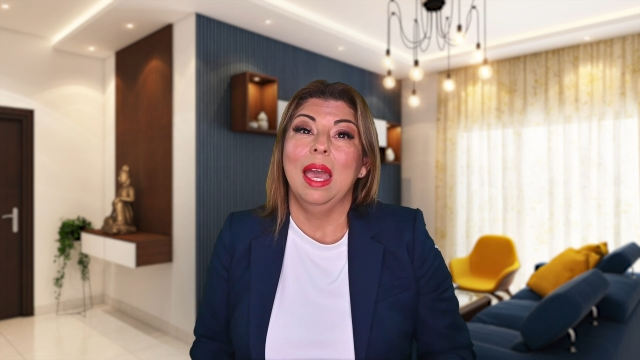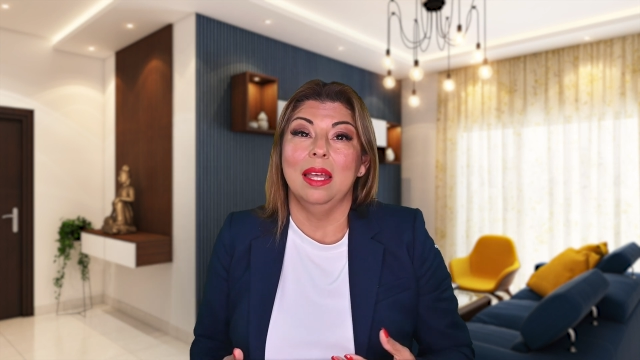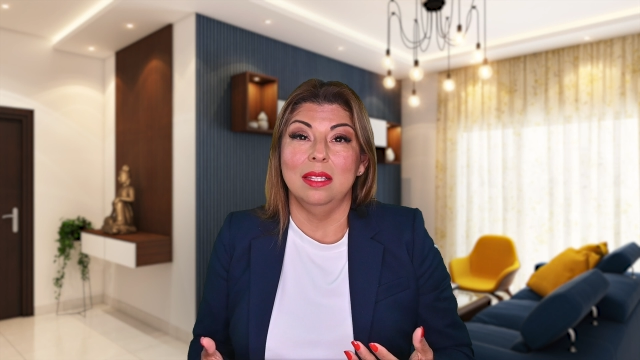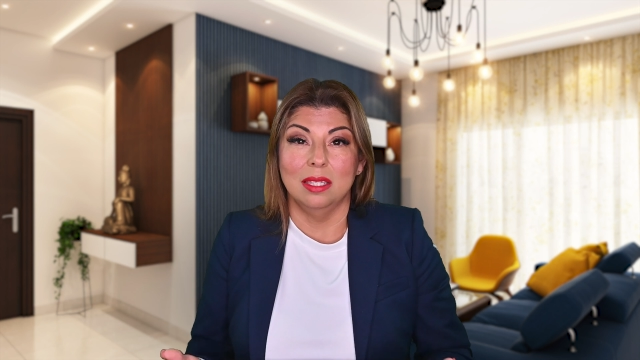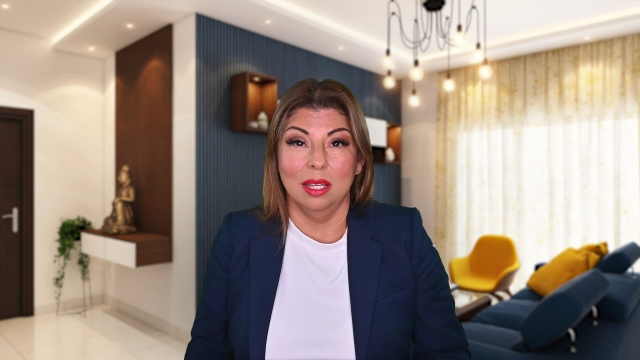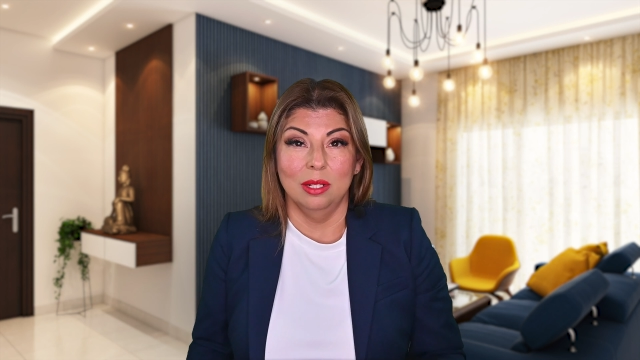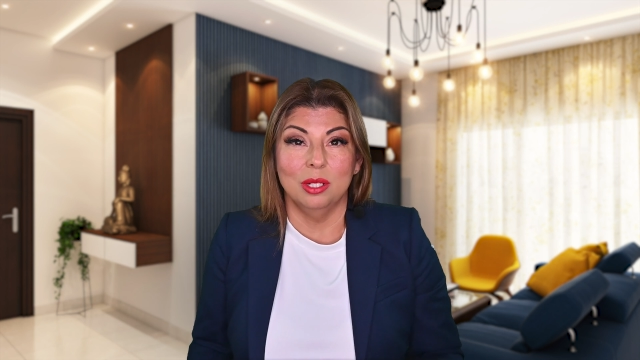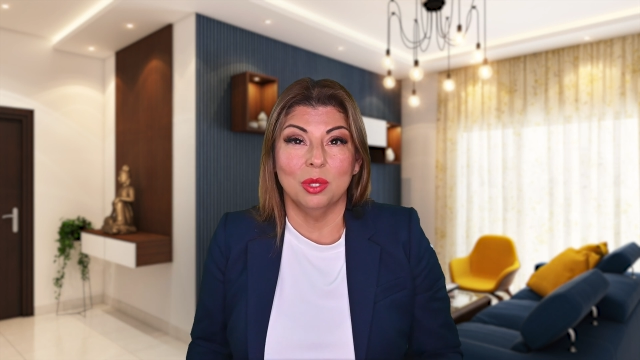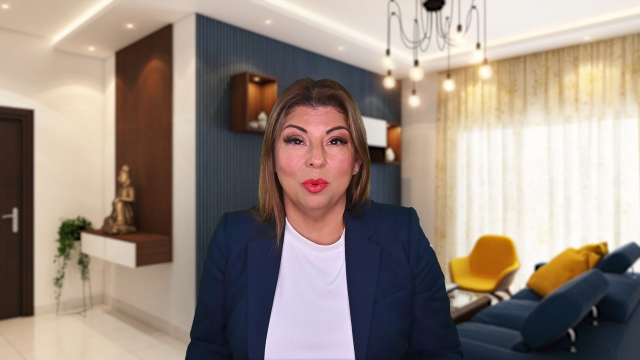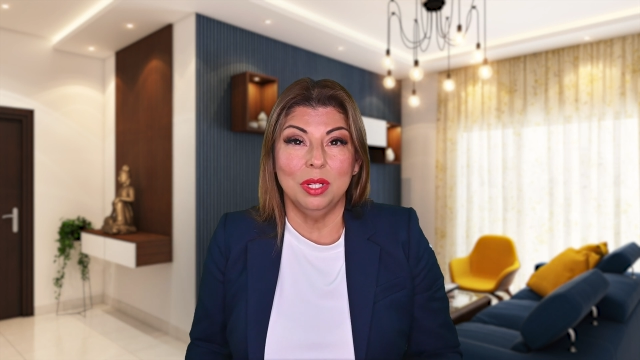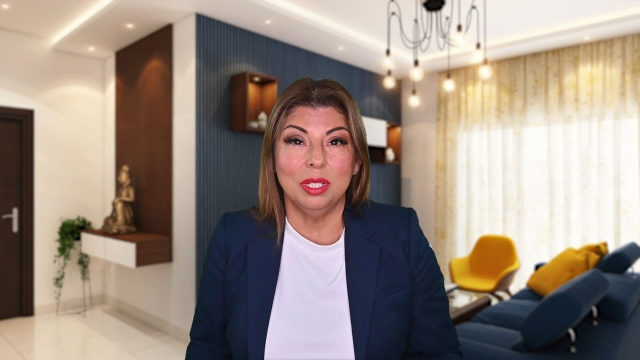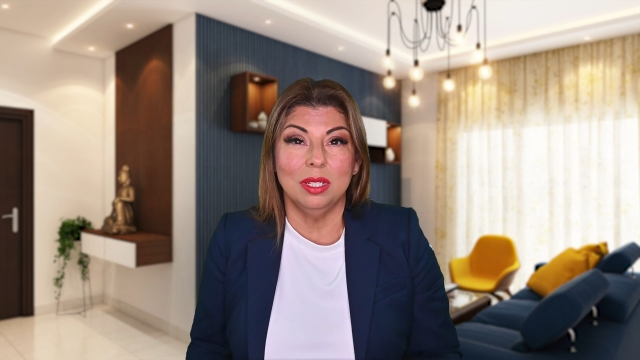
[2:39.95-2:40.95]
and seller's
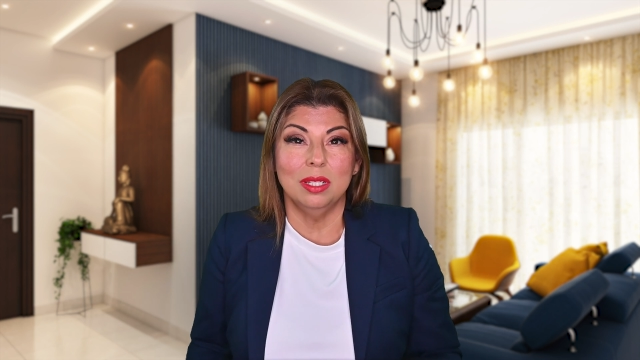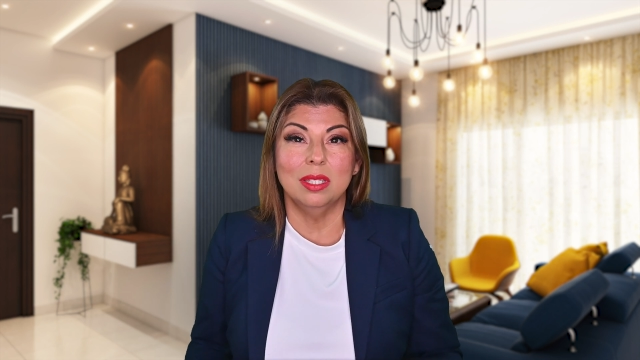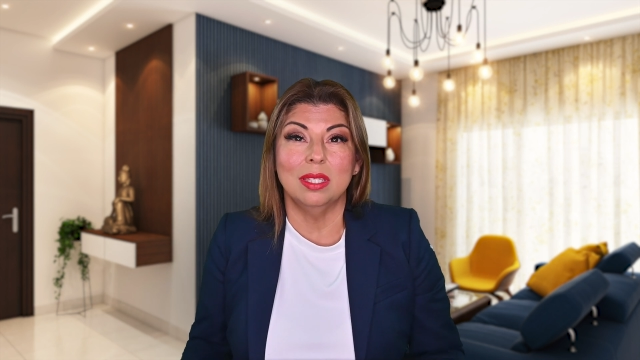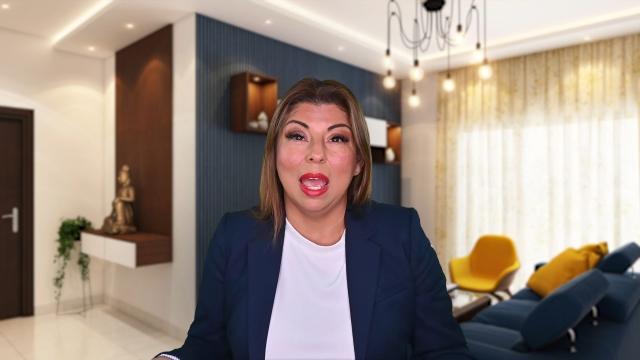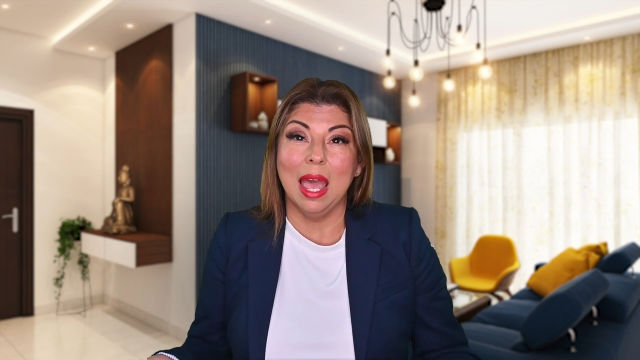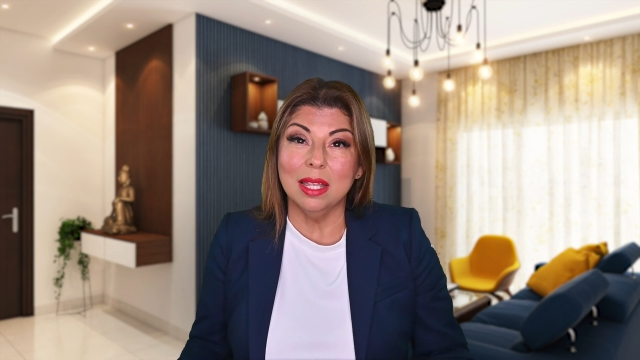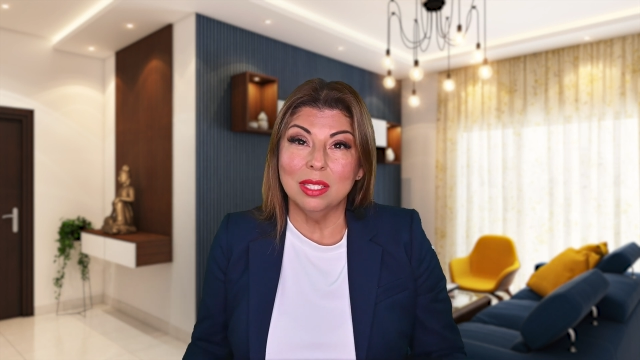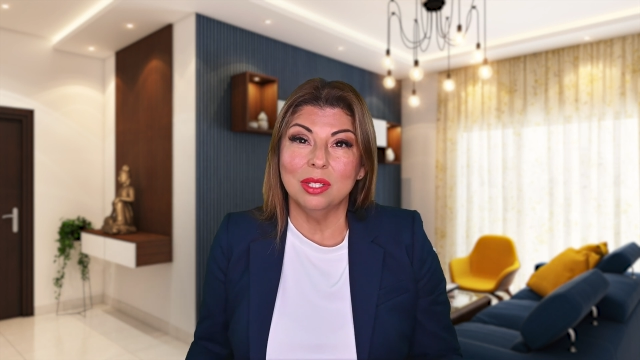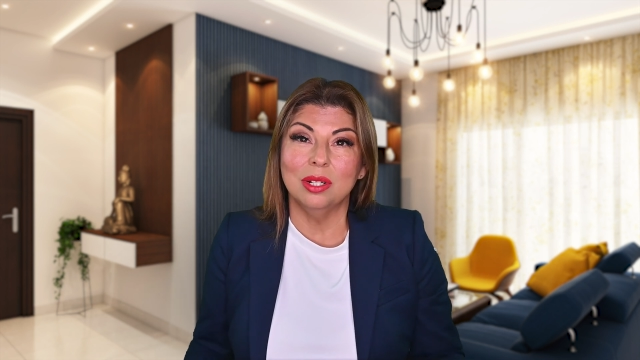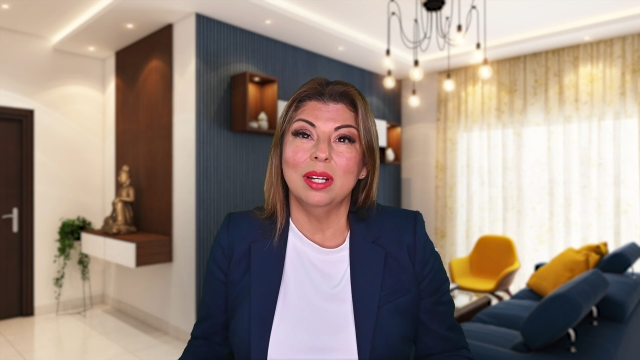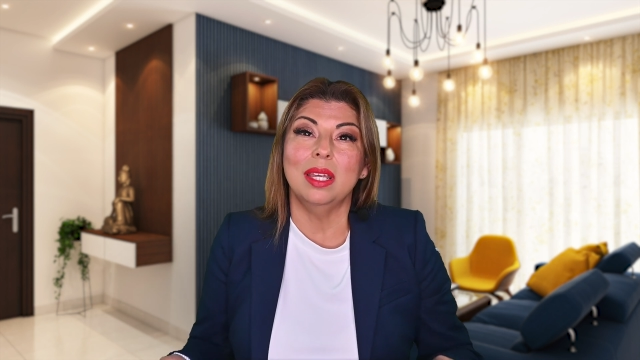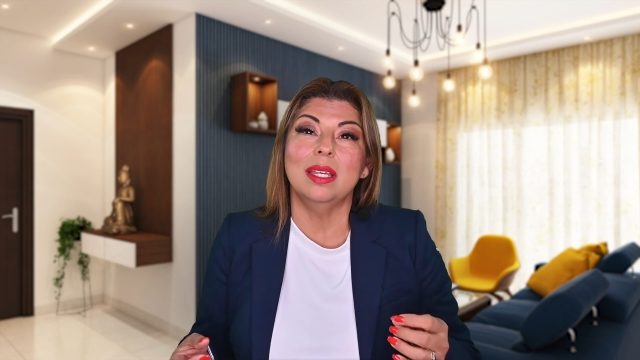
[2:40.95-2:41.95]
questions
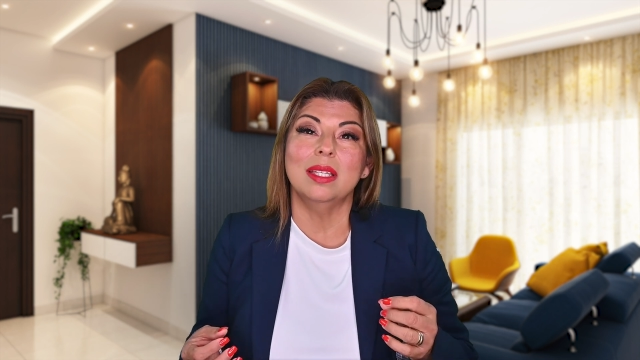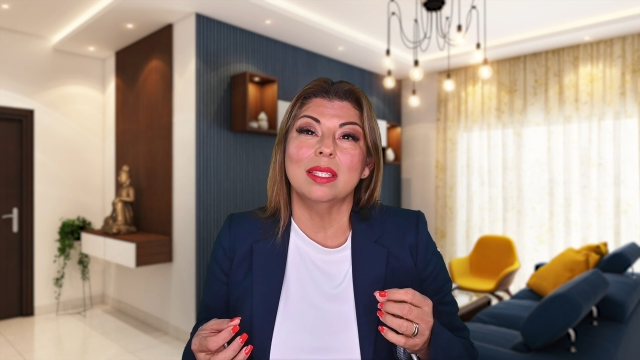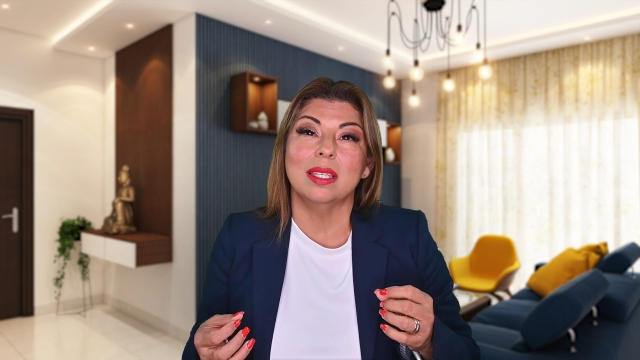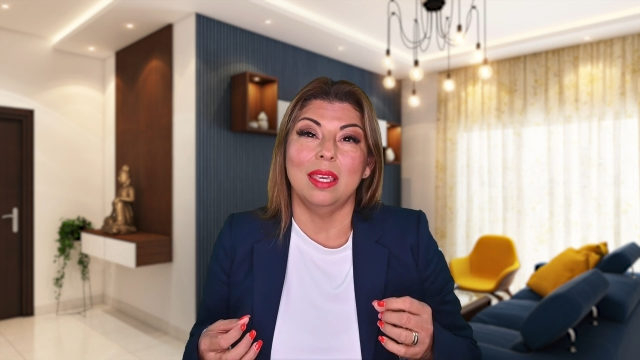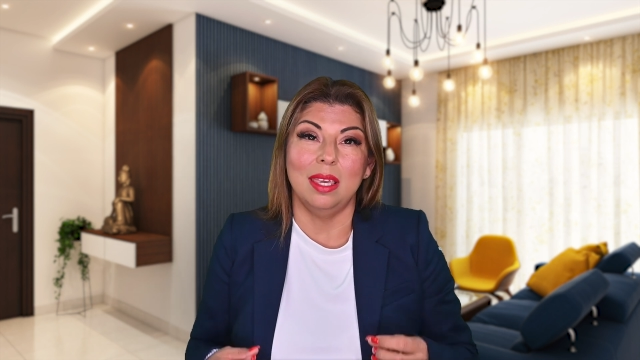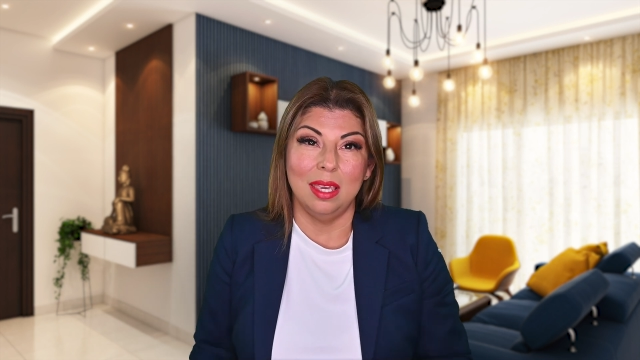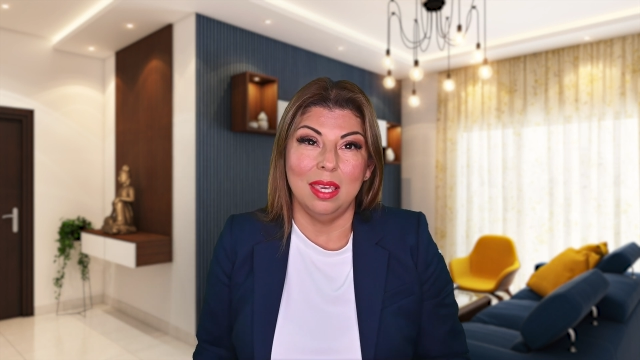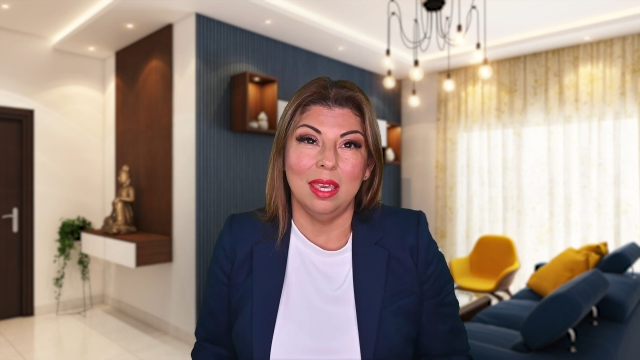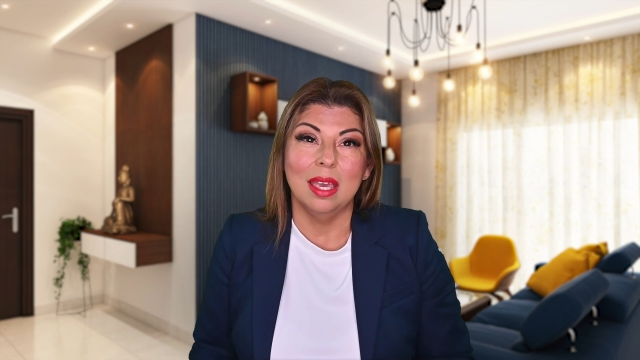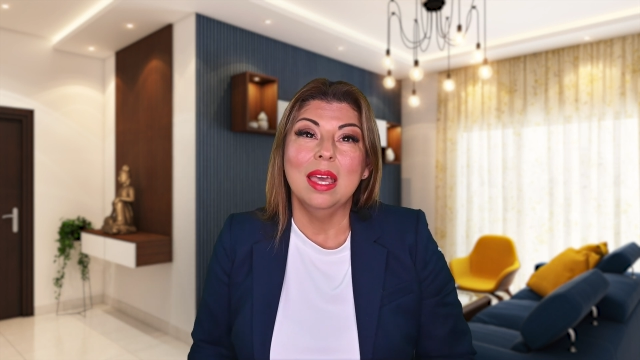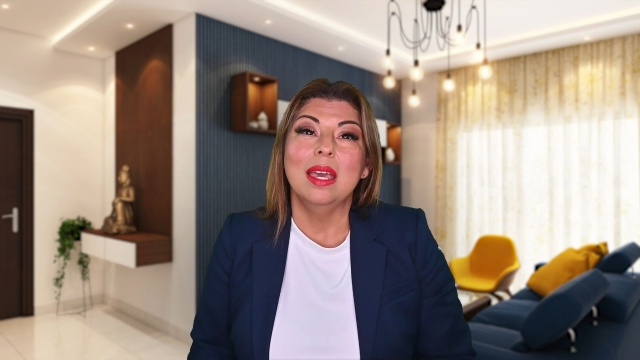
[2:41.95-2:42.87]
answered is key.